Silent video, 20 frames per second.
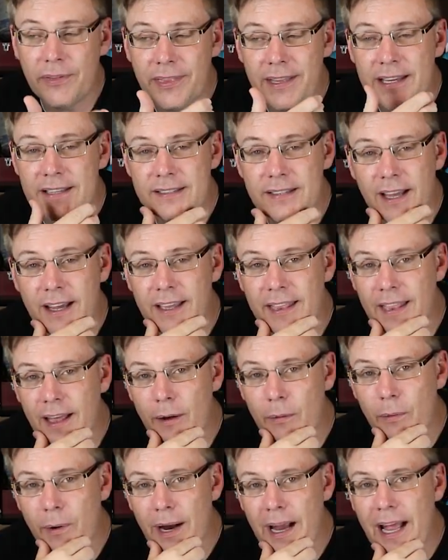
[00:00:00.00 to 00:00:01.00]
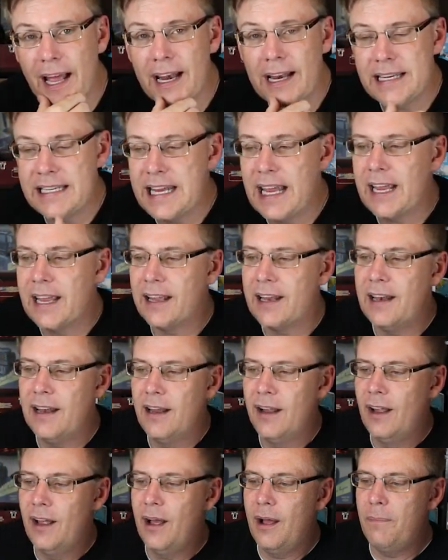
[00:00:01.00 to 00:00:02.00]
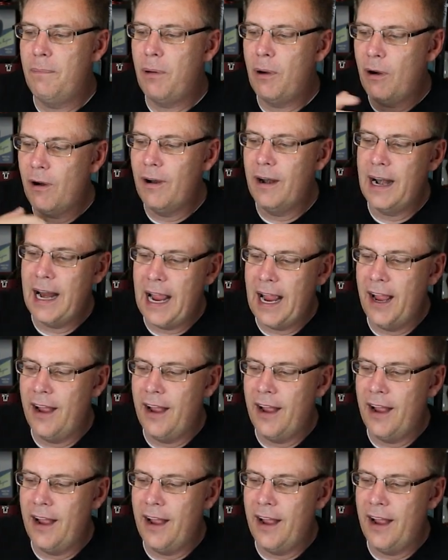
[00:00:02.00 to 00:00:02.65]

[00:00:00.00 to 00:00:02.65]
things like that where I had to take it apart